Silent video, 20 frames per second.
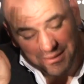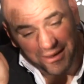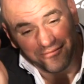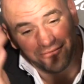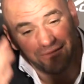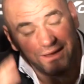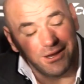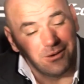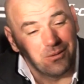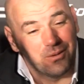about
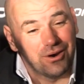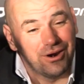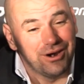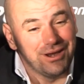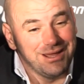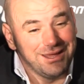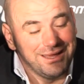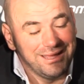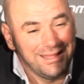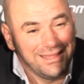Fedor.
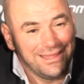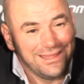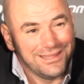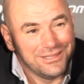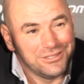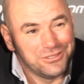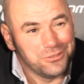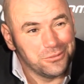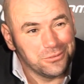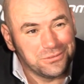
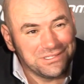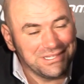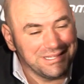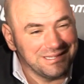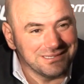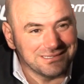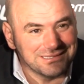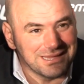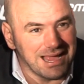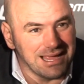Do you see
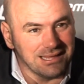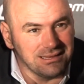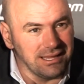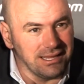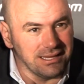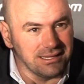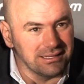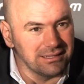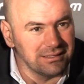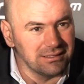this guy
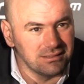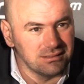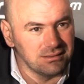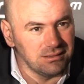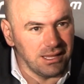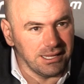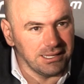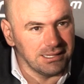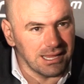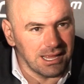like,
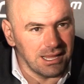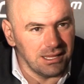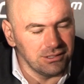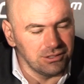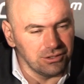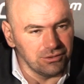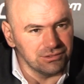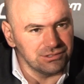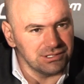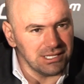
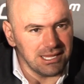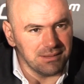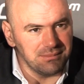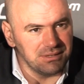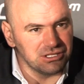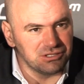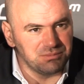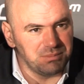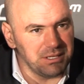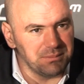do you see him
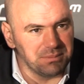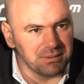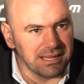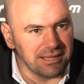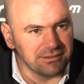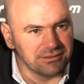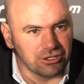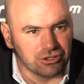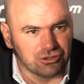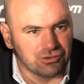and his people
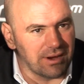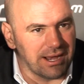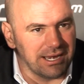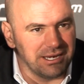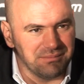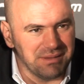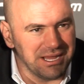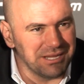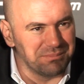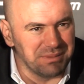out there
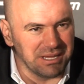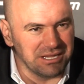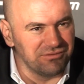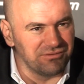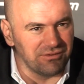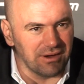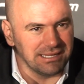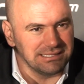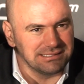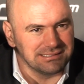trying to make big
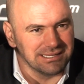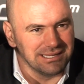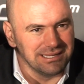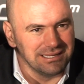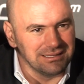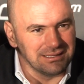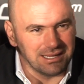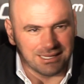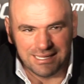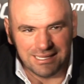fights?
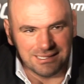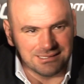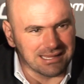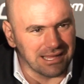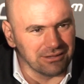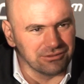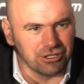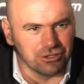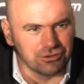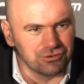Like, he's
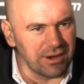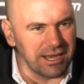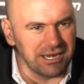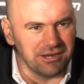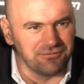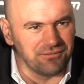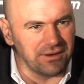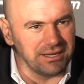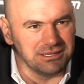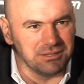out there trying
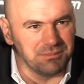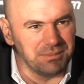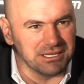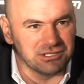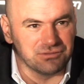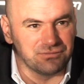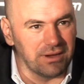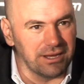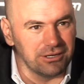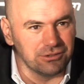to fight the
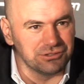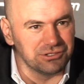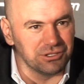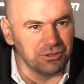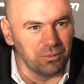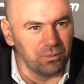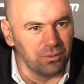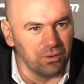best fighters in the